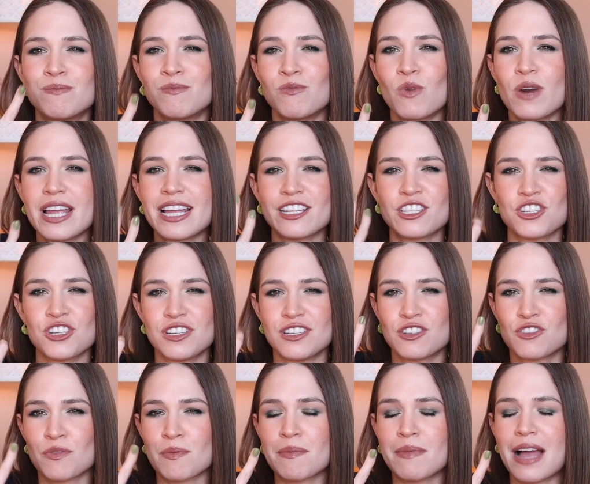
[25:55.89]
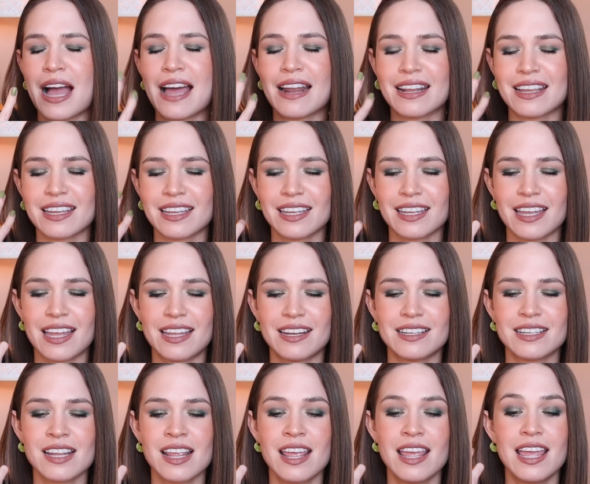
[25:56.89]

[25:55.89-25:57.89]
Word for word: rich and dramatic and